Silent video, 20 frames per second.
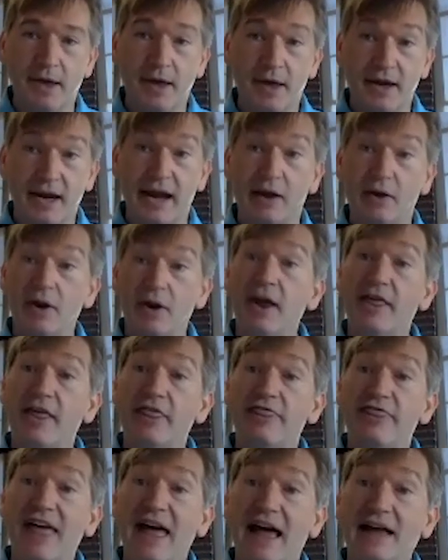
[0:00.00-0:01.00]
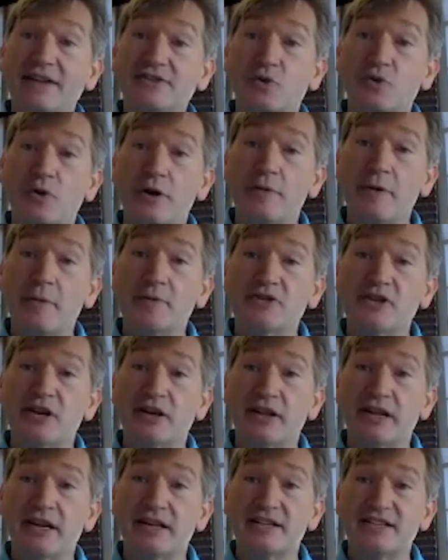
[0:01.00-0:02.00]
Now, that's going to be
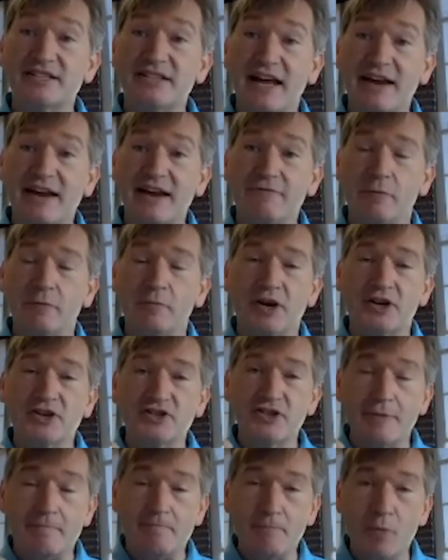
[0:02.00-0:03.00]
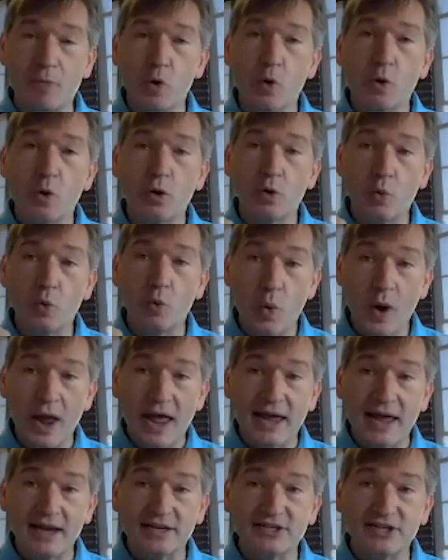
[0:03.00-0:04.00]
particularly insightful because the more
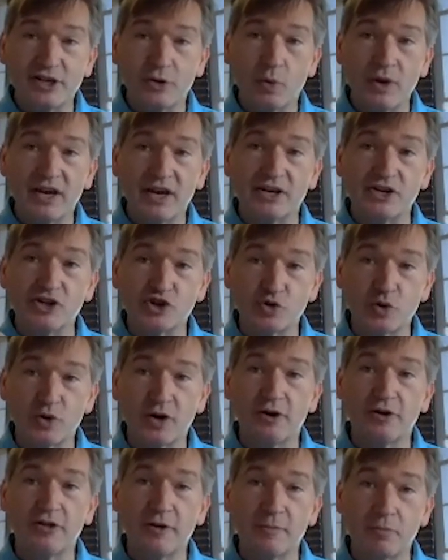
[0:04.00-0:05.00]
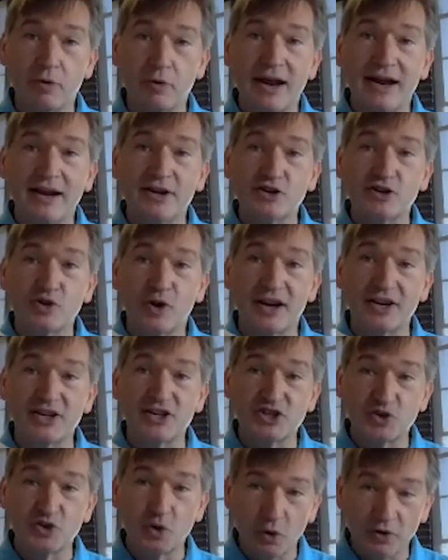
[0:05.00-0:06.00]
ways that we can trigger the brain to try to
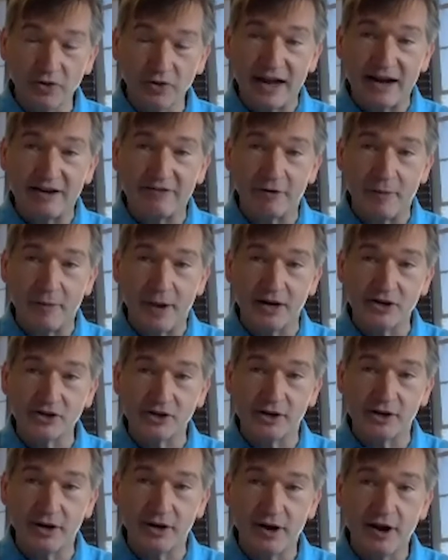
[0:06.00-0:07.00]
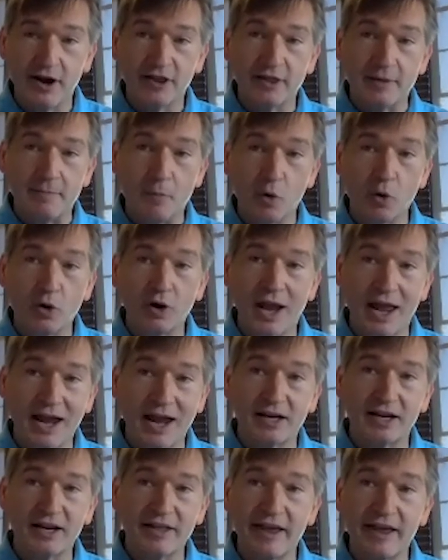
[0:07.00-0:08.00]
store that information, the more
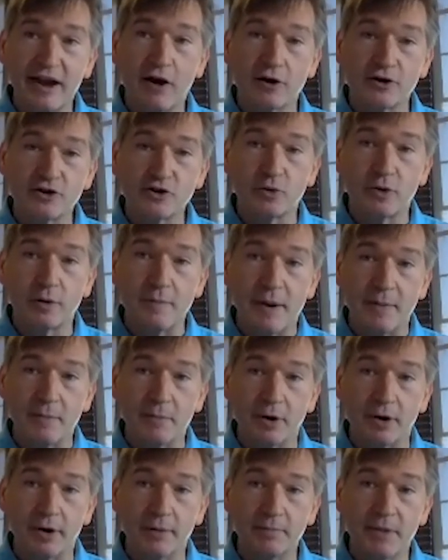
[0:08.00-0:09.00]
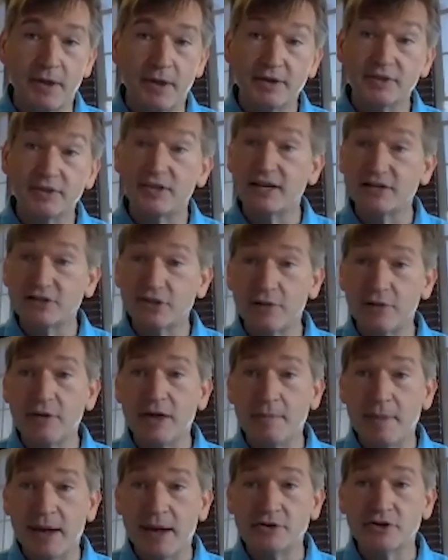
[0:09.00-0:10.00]
likely they are to remember it. So that's going to be a
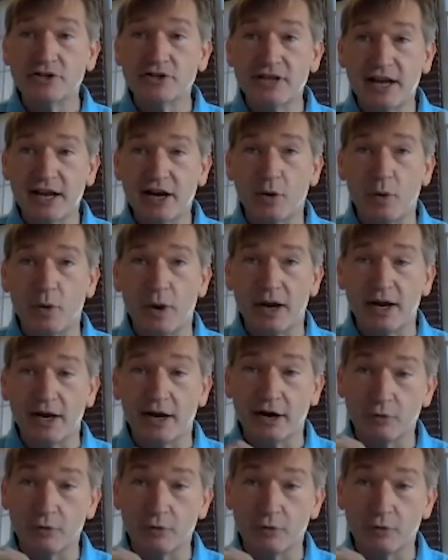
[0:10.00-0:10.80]
major takeaway here.